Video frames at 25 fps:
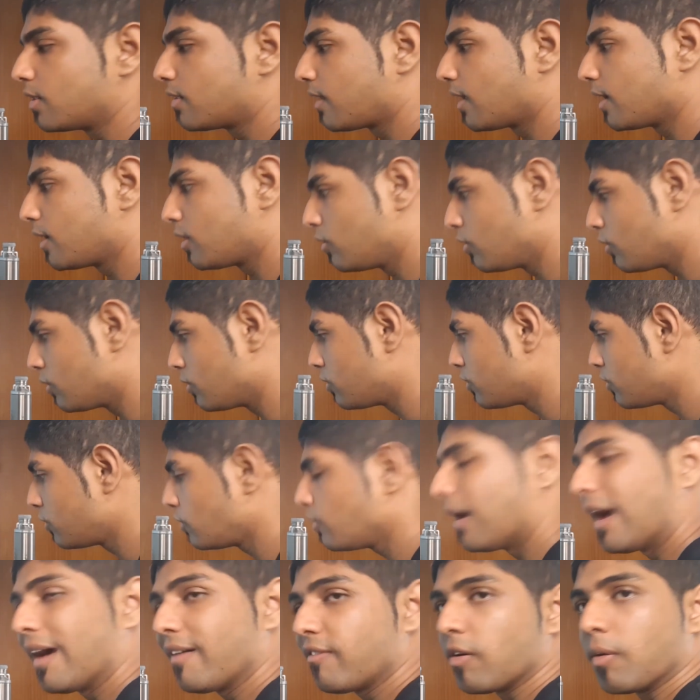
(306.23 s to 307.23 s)
So it's like
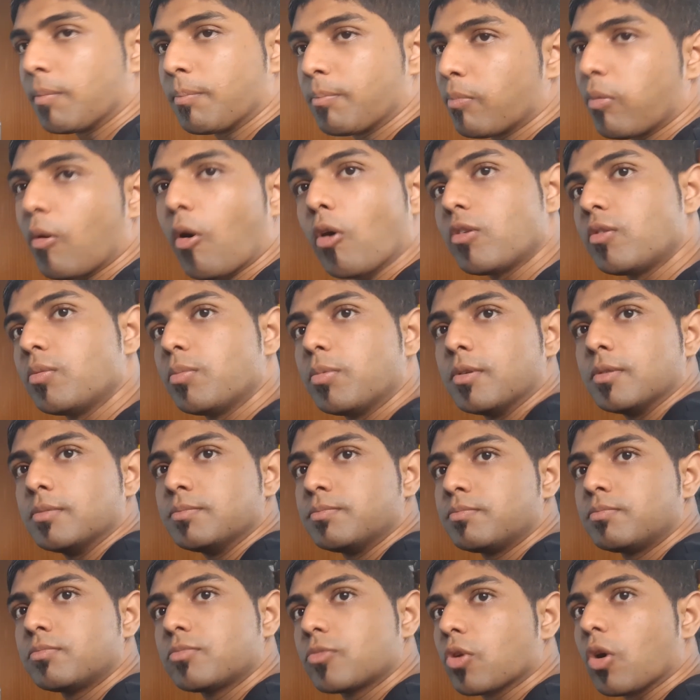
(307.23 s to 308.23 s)
you have a
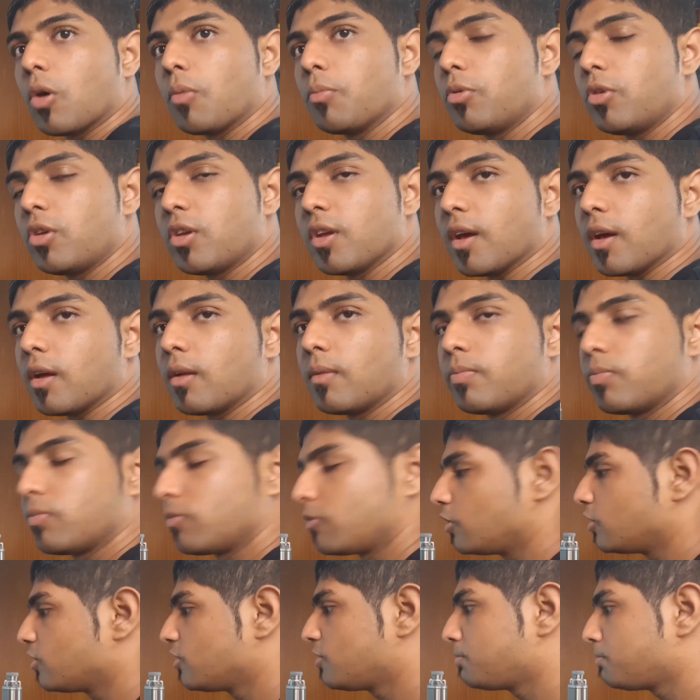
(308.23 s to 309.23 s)
portable
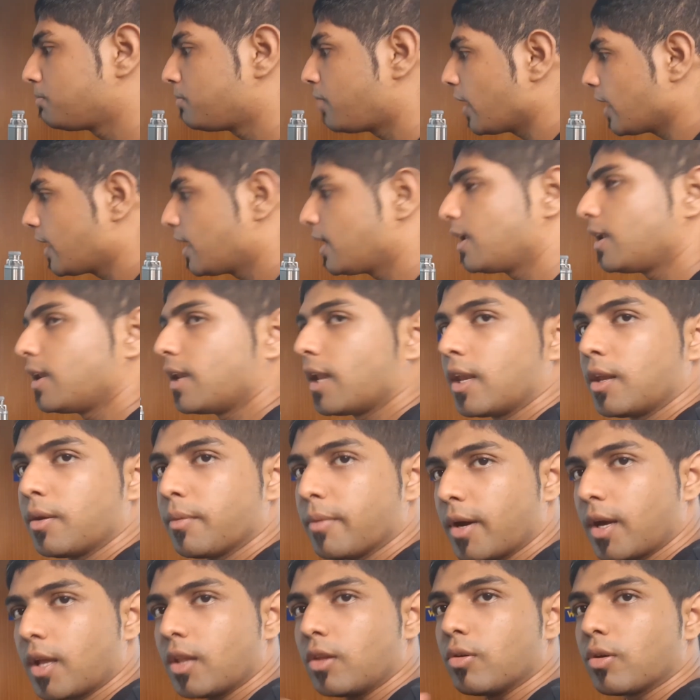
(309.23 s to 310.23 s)
computer. You just plug
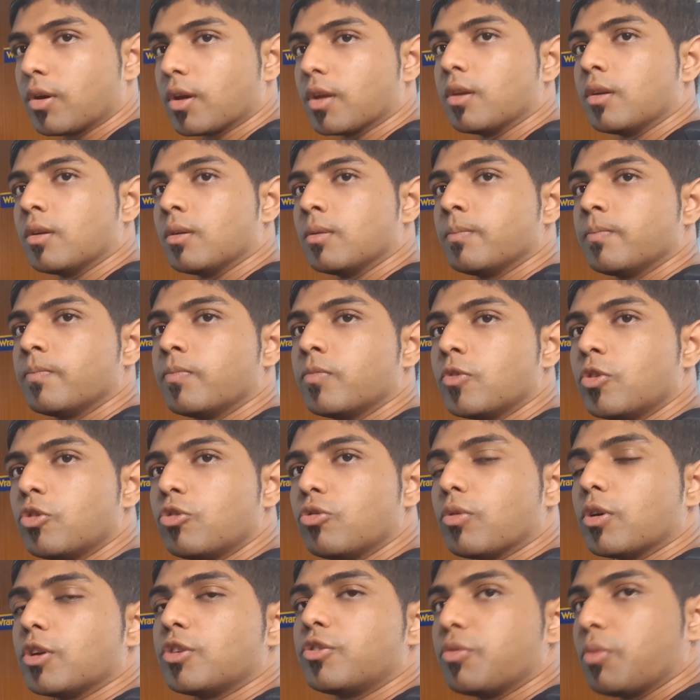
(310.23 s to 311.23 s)
it in anywhere and you can
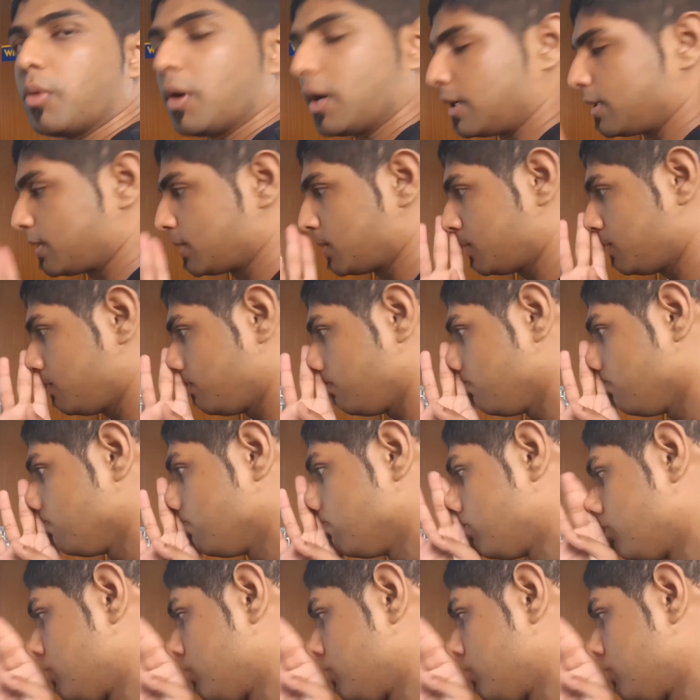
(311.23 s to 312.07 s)
do what you want.